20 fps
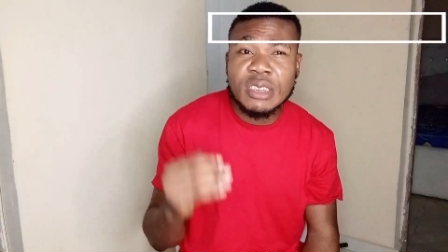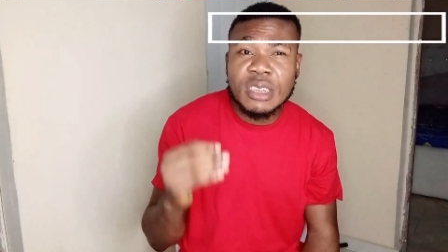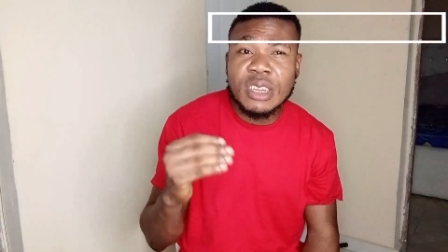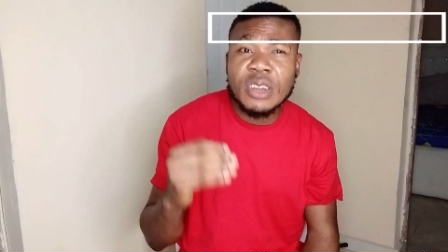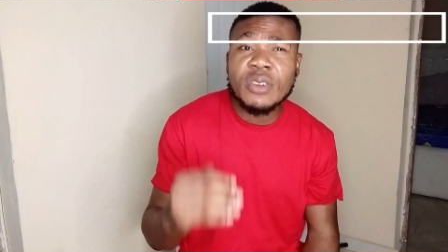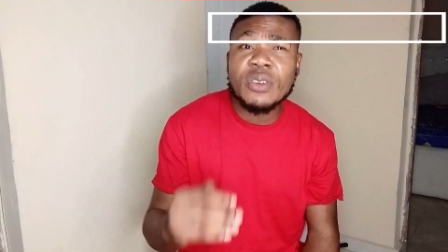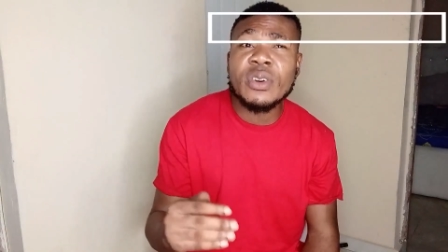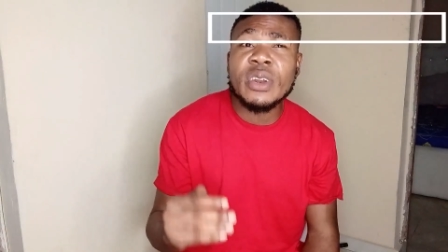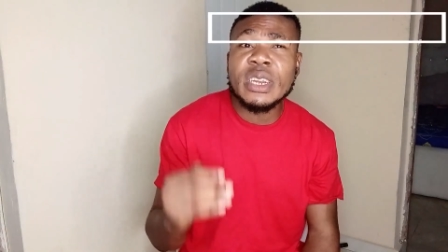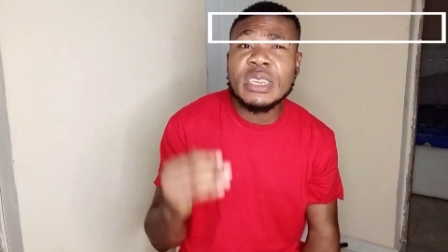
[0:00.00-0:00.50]
the
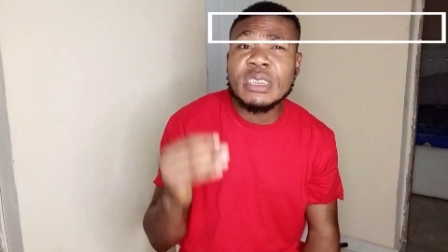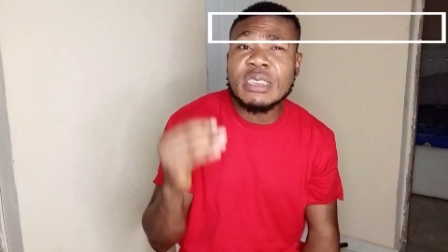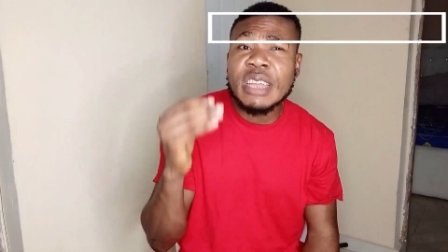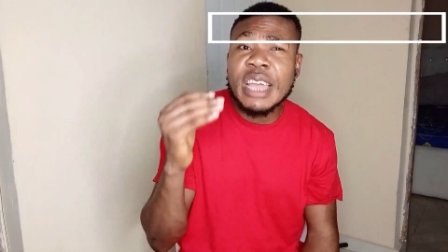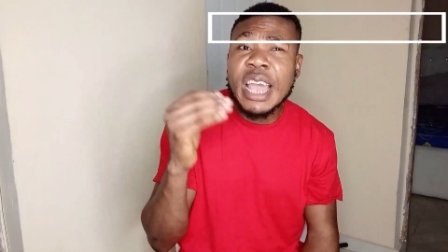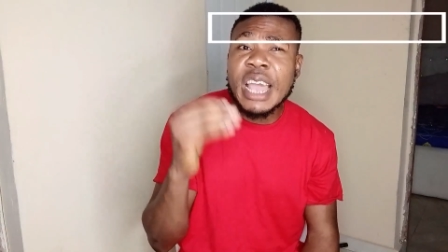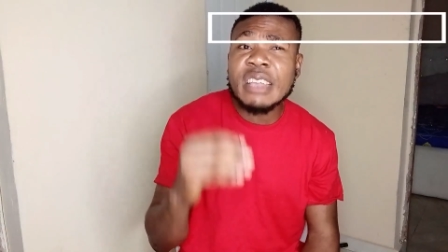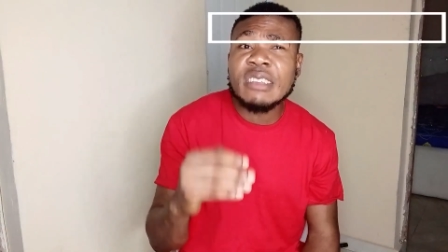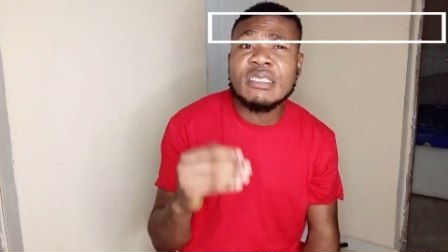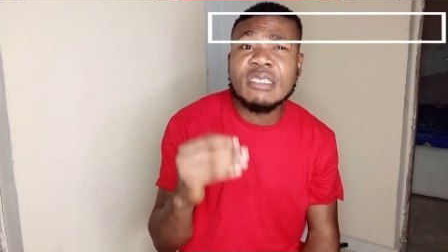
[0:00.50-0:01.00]
current
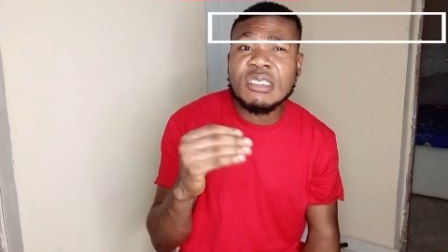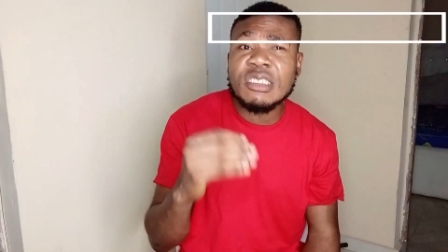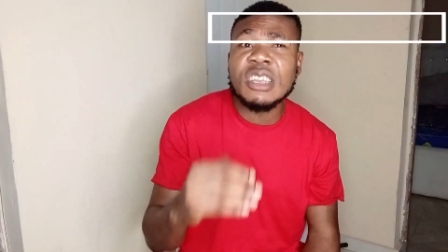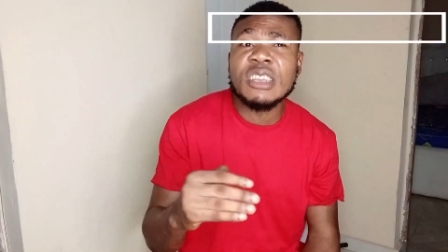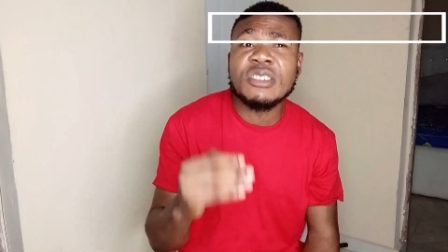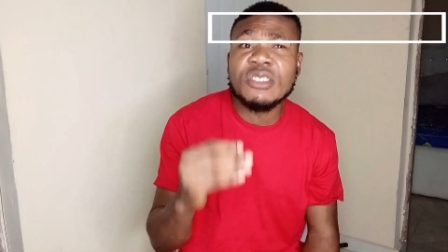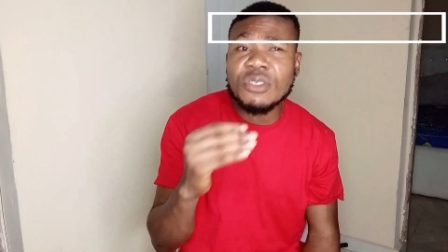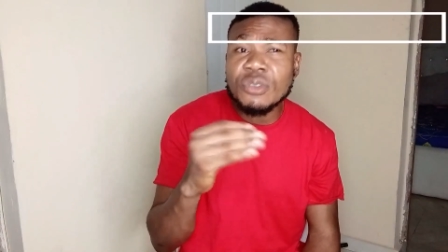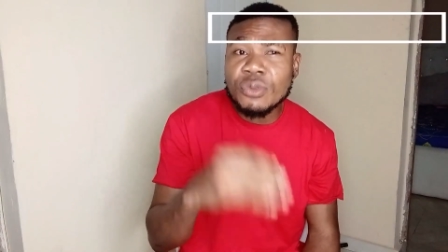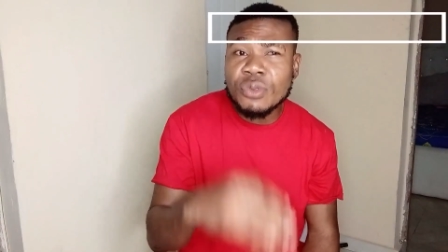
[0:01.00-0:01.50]

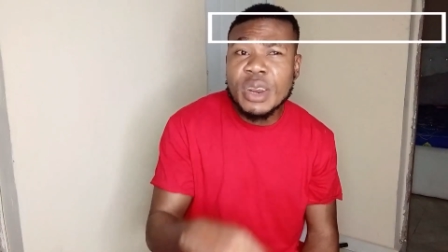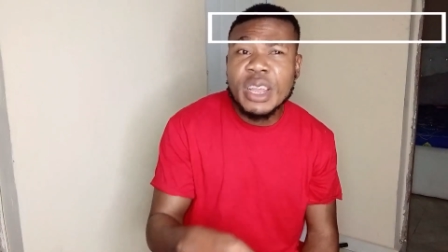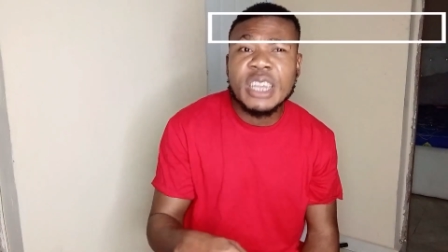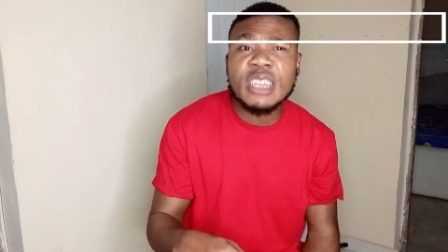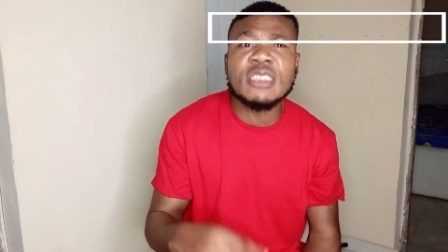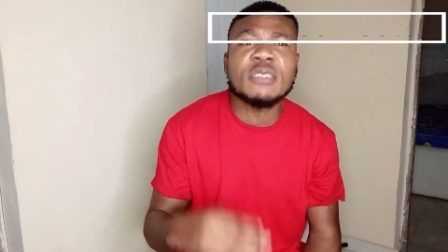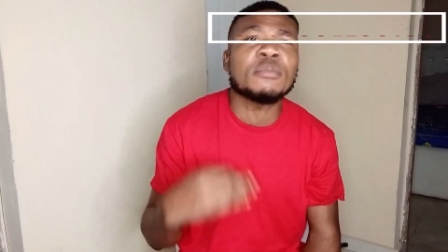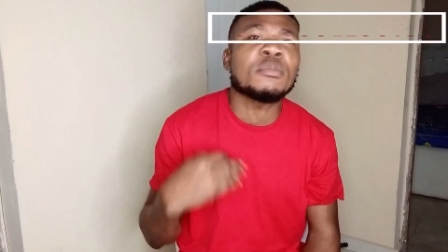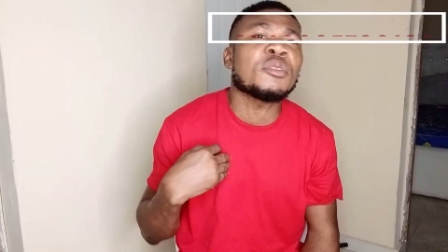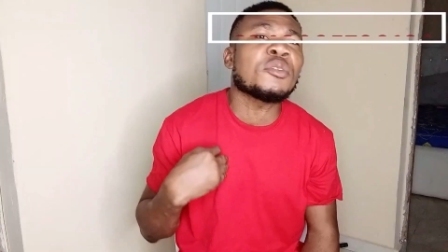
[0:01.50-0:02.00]
exchange
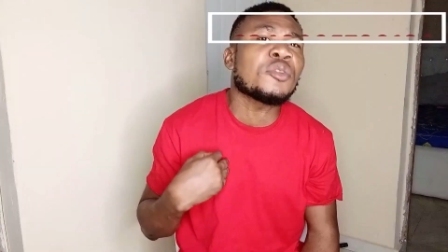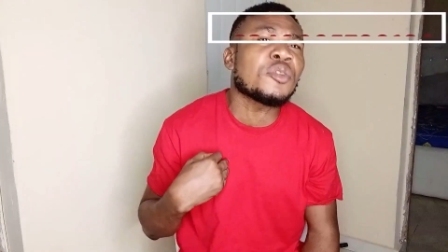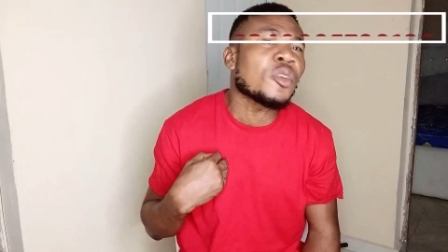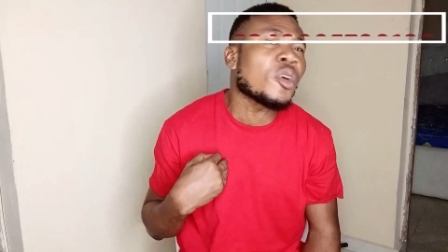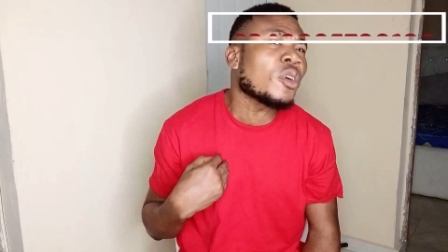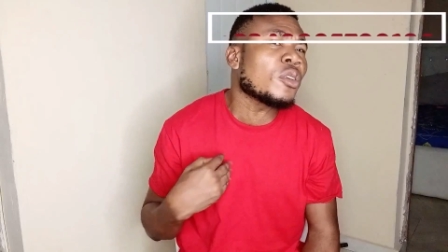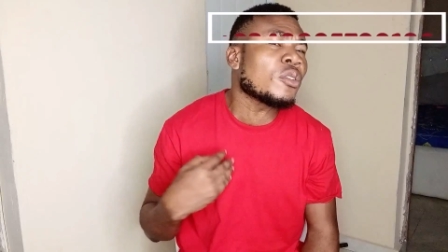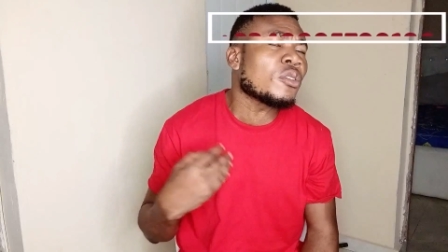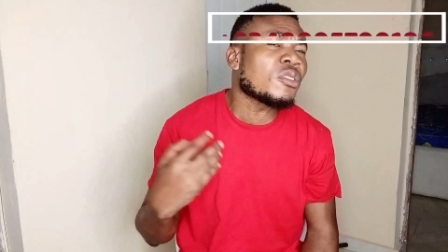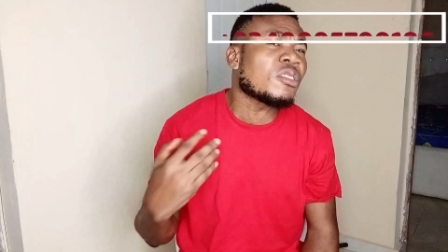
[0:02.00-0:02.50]
rate
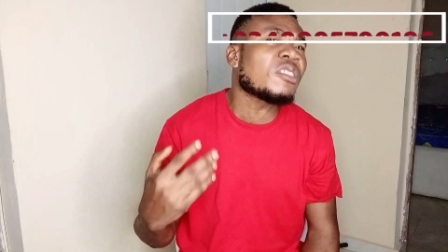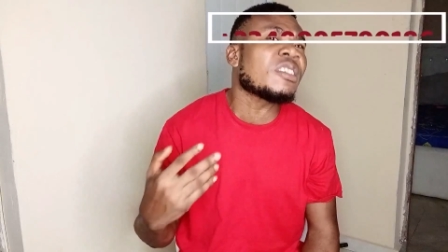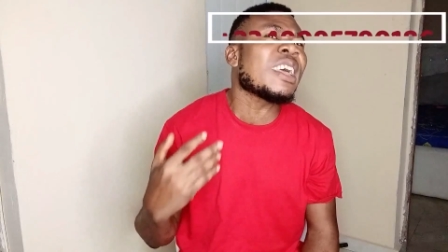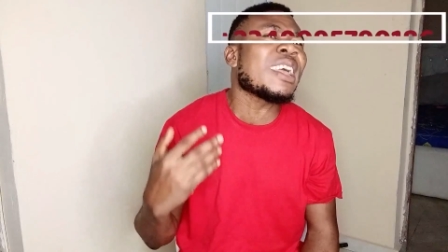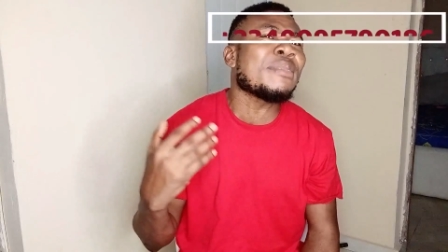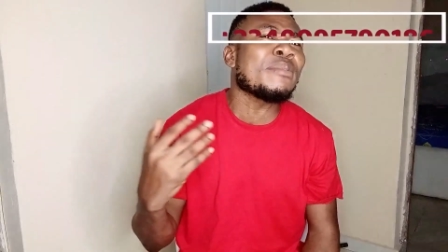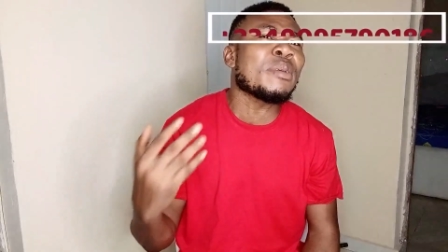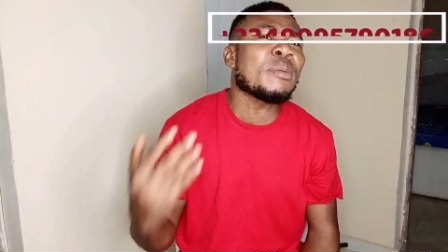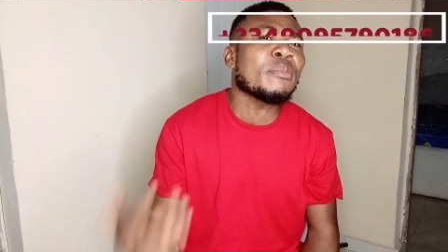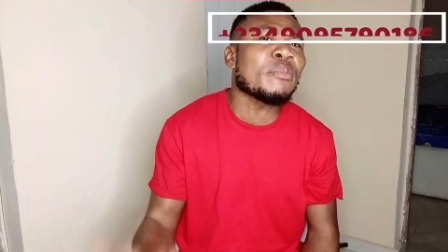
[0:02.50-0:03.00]
before you
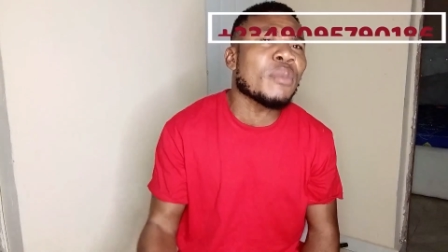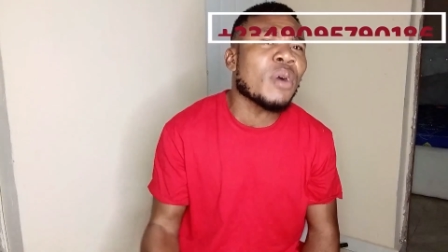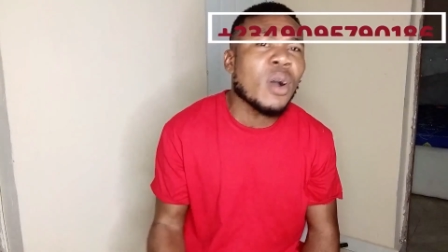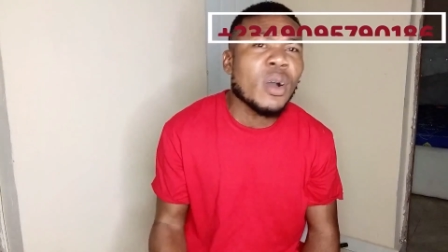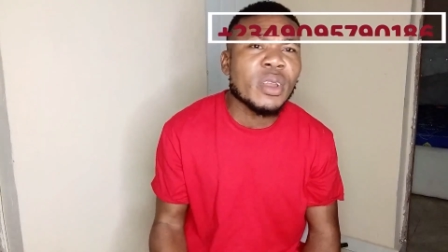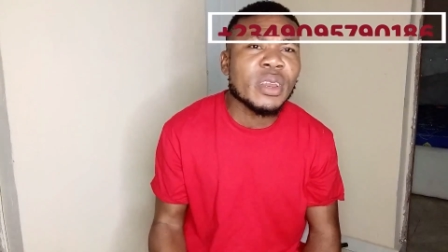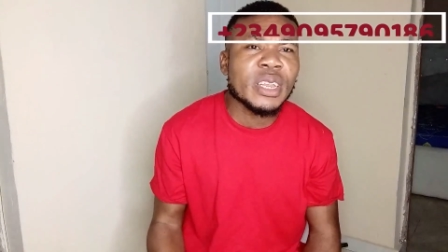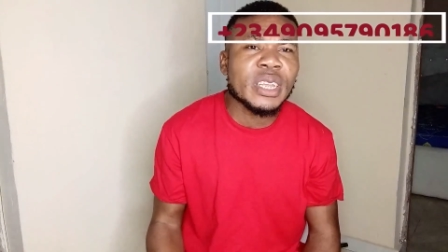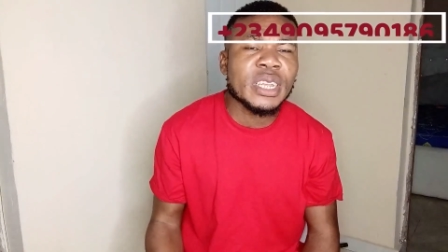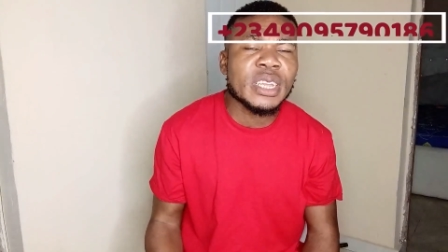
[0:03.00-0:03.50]
send me
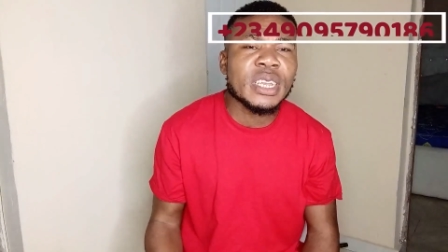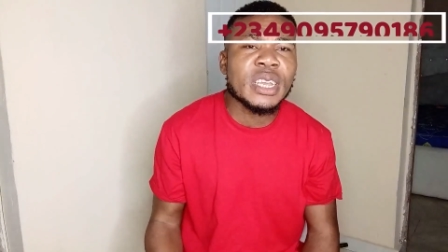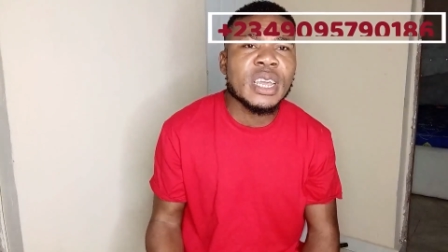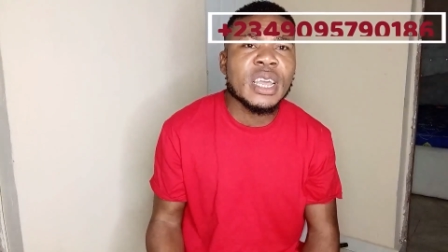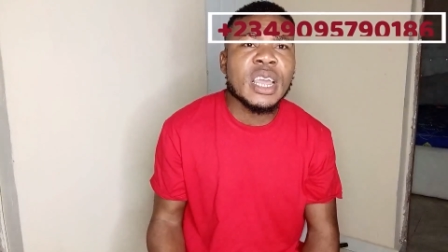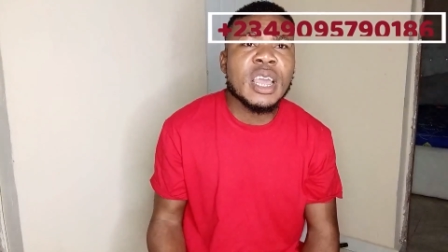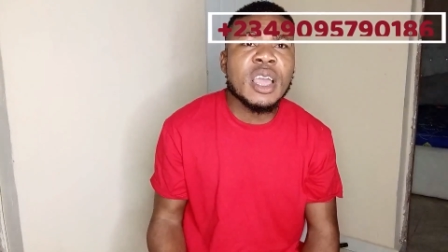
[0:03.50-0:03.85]
money.